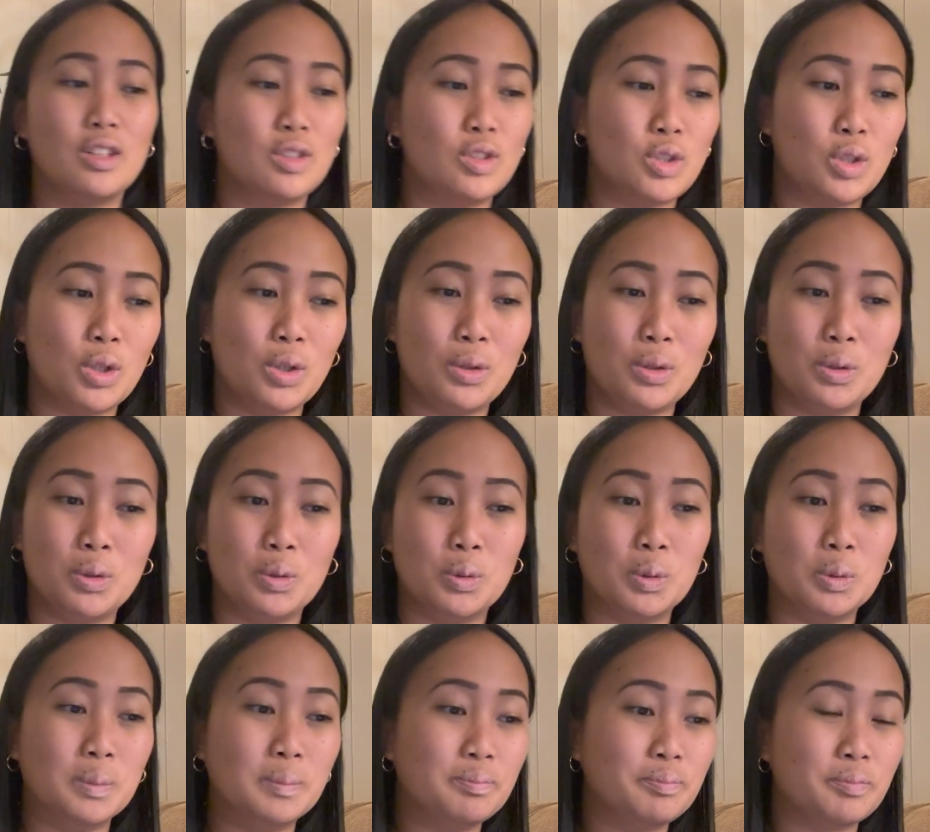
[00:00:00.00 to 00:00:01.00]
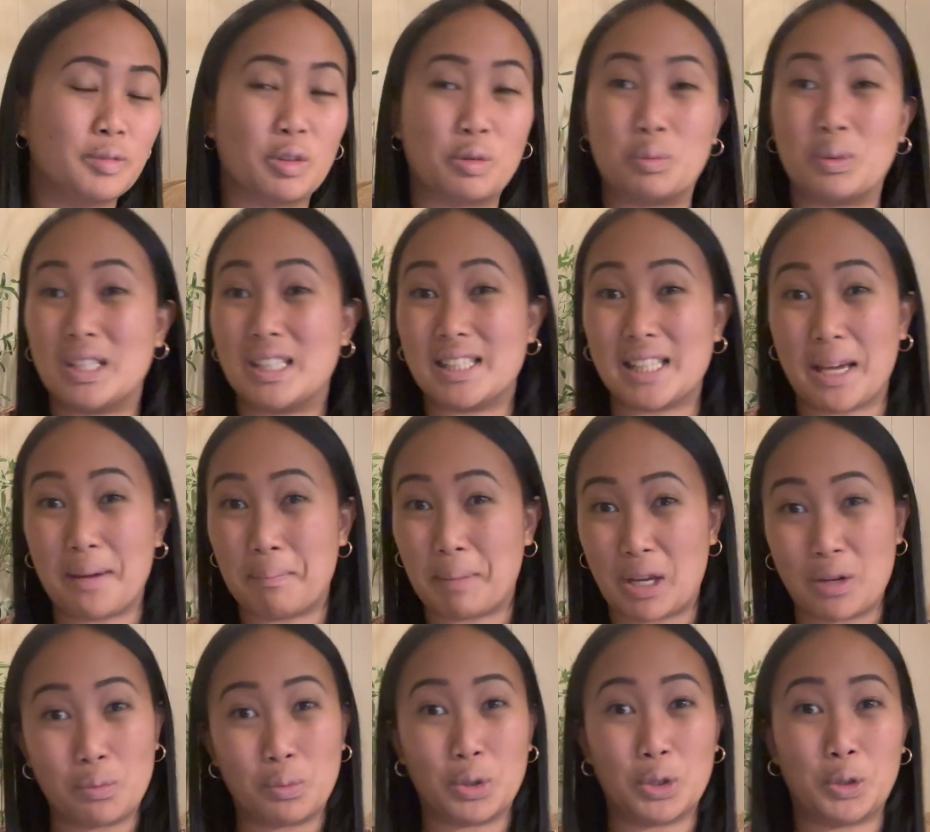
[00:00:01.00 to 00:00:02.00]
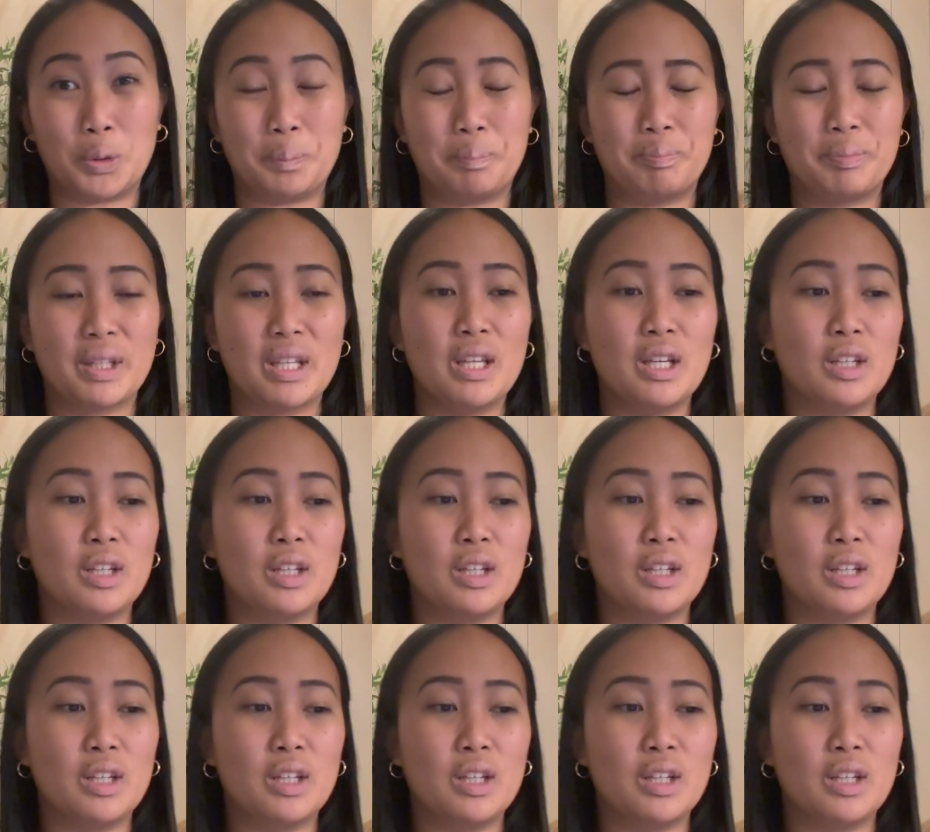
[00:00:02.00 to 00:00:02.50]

to reset my room.